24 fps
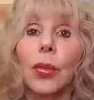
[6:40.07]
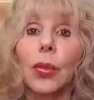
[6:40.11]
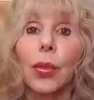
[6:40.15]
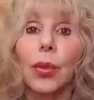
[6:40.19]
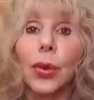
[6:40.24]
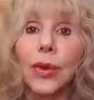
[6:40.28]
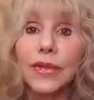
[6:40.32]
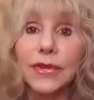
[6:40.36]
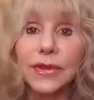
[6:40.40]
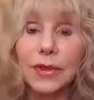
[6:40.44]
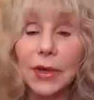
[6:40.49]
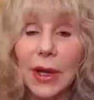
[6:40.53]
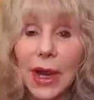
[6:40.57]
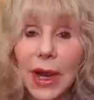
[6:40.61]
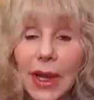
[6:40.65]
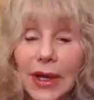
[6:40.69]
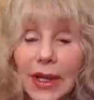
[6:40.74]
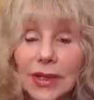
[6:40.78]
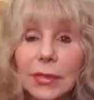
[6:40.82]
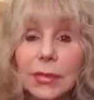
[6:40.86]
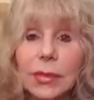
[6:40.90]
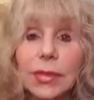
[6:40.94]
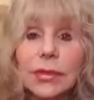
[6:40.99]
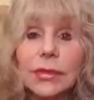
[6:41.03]
with your
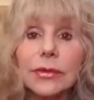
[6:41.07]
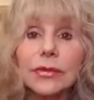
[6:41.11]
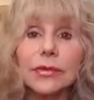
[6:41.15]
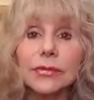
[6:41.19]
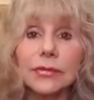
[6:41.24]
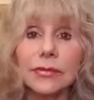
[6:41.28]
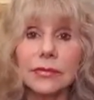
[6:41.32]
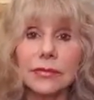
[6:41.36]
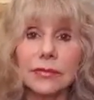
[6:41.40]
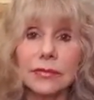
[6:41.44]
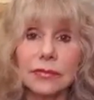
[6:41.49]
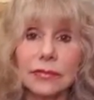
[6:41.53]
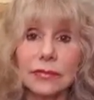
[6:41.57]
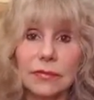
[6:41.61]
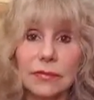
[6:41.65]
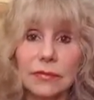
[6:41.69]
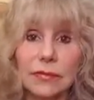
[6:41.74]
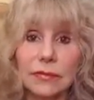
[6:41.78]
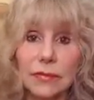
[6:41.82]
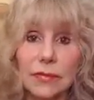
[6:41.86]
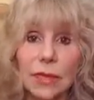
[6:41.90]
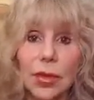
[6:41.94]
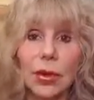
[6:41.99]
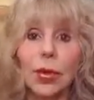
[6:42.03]
animals,
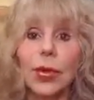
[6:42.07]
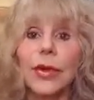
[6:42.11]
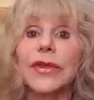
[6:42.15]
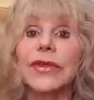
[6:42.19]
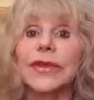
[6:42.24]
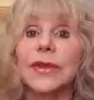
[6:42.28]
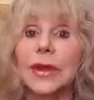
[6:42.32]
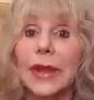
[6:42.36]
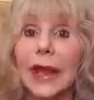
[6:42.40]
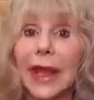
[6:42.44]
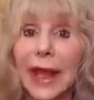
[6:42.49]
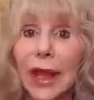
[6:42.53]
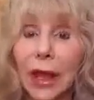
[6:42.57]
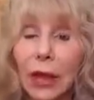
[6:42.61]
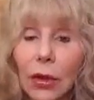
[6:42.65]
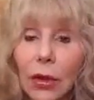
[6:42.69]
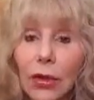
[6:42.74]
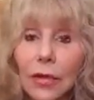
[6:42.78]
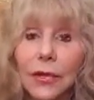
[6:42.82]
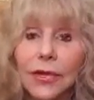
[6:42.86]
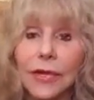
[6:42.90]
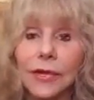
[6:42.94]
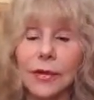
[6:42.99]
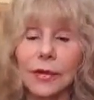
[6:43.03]
with your
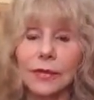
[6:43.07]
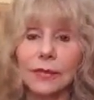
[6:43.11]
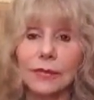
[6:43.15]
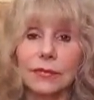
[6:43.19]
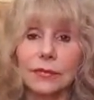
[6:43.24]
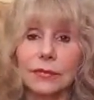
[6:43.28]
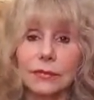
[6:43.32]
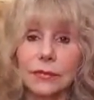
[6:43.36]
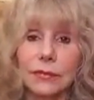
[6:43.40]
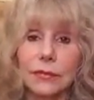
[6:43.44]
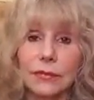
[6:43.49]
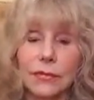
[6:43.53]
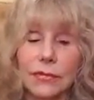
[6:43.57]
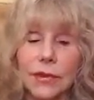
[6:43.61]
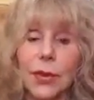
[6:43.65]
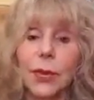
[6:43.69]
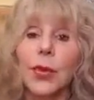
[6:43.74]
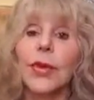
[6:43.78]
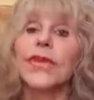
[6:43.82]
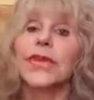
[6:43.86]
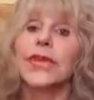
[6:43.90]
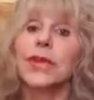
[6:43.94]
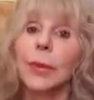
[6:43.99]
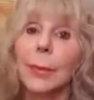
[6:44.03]
health,
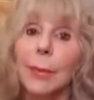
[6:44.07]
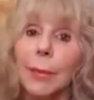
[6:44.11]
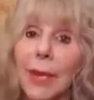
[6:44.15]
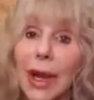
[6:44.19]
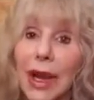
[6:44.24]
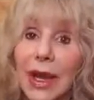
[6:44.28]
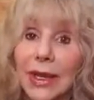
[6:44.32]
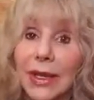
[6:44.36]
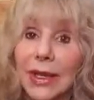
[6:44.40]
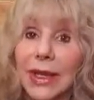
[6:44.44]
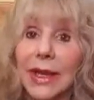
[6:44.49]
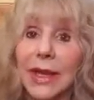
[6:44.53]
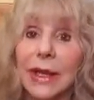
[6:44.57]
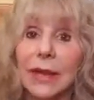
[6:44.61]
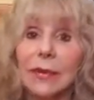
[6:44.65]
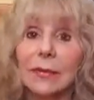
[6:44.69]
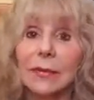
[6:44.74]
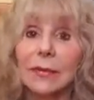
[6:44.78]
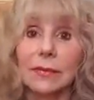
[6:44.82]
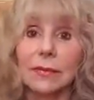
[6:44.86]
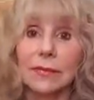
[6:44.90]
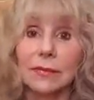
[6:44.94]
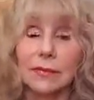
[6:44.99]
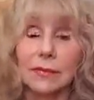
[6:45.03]
with your money,